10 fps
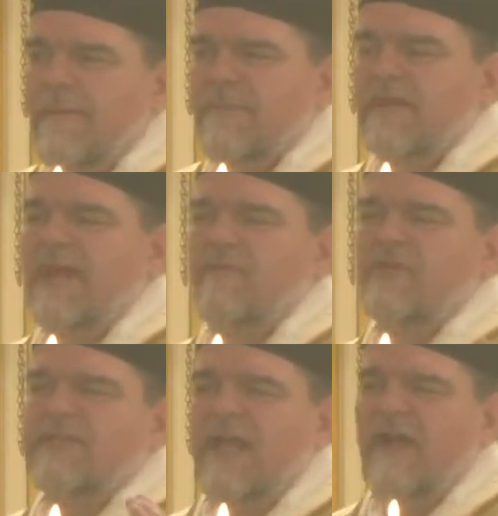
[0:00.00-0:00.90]
The devil
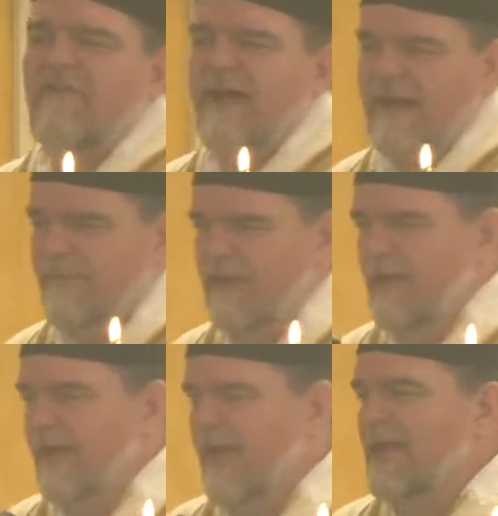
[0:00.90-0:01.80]
has terrified him at a
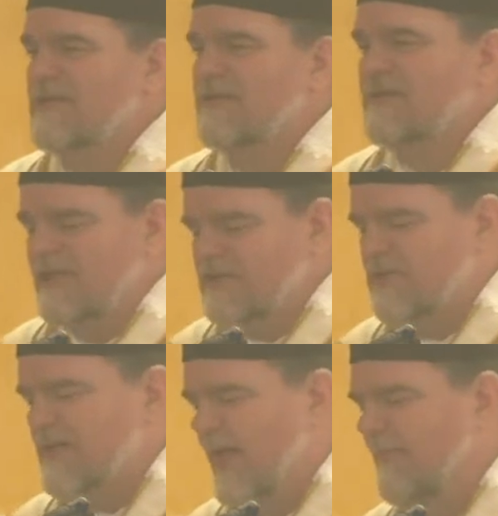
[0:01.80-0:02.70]
young age, and the
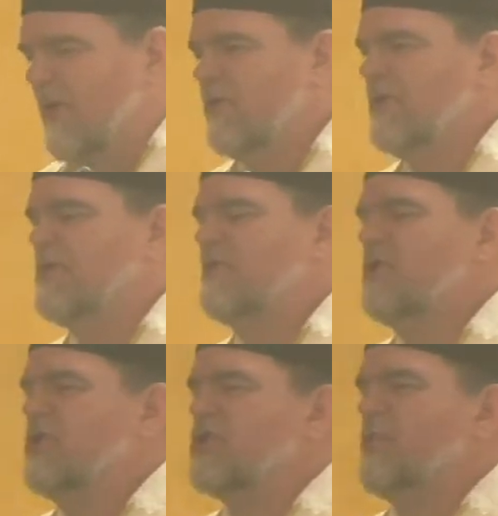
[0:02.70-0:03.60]
sisters came to, to,
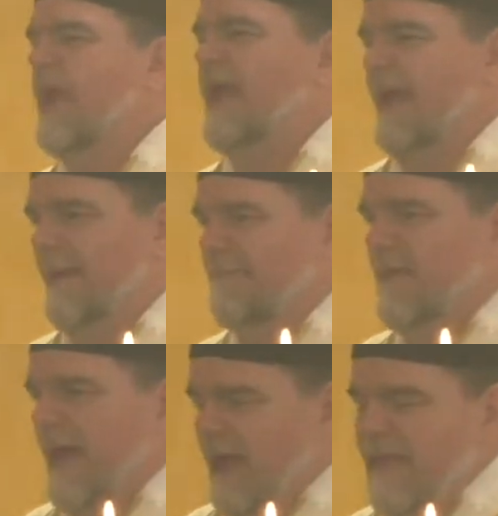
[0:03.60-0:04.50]
to dissuade
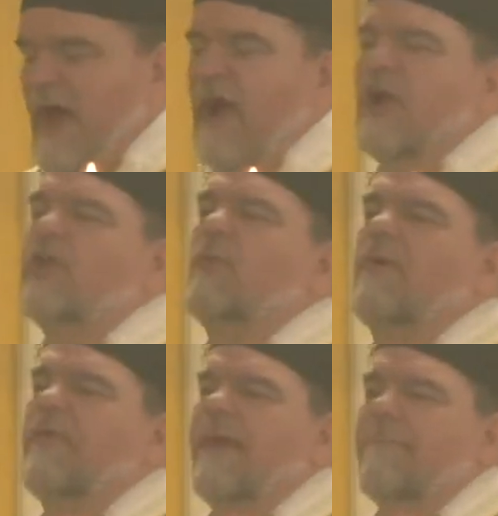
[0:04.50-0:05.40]
him, and they argued
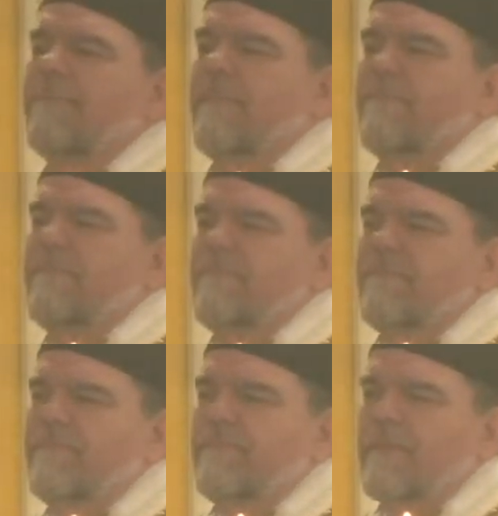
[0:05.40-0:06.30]
with him.
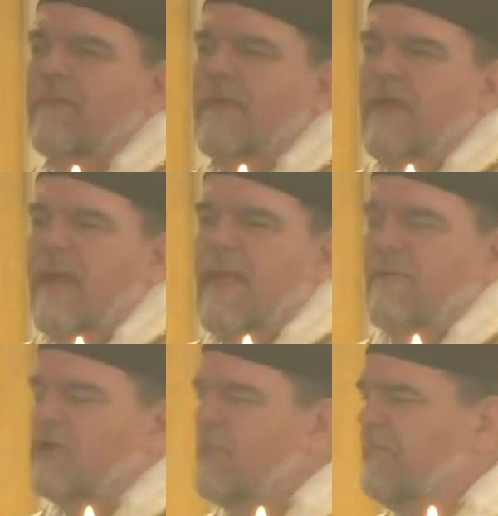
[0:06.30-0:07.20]
And they
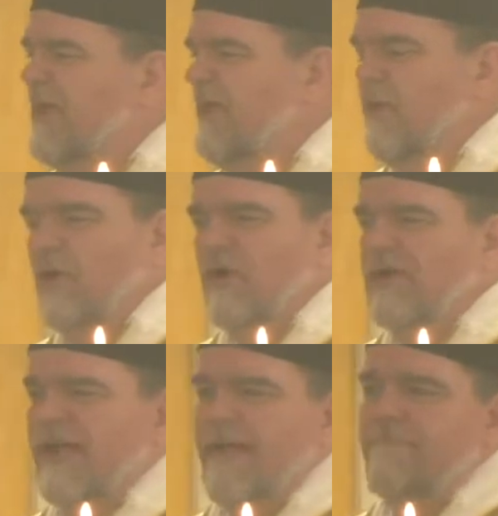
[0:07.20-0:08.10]
were completely
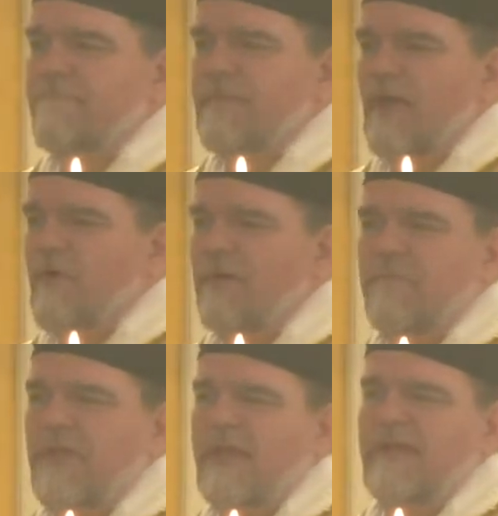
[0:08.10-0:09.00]
worldly, they were
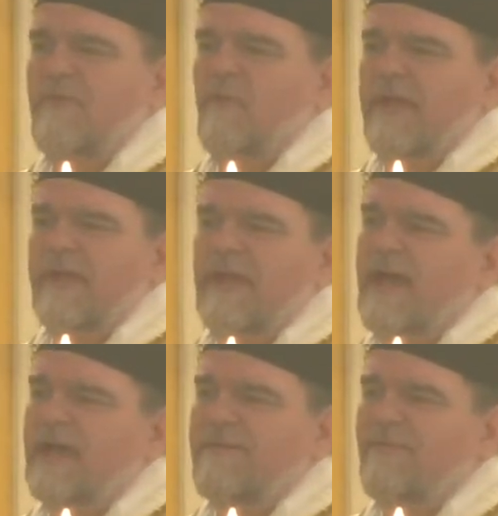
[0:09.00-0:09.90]
completely living wicked
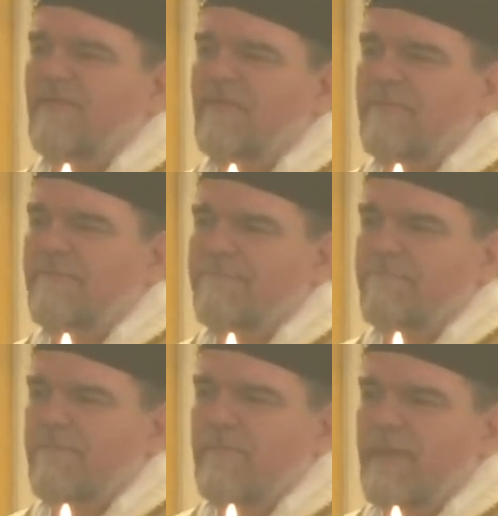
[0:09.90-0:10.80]
lives.
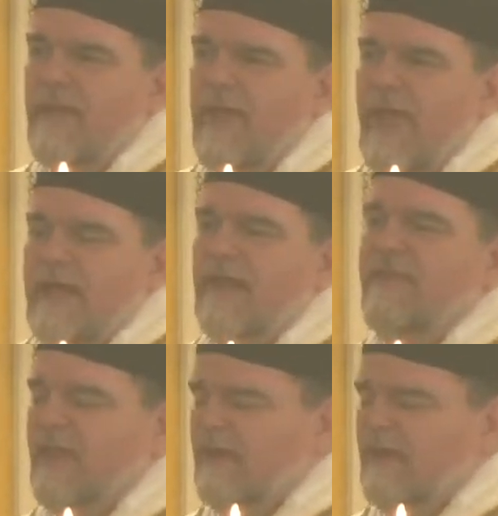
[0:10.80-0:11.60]
And at the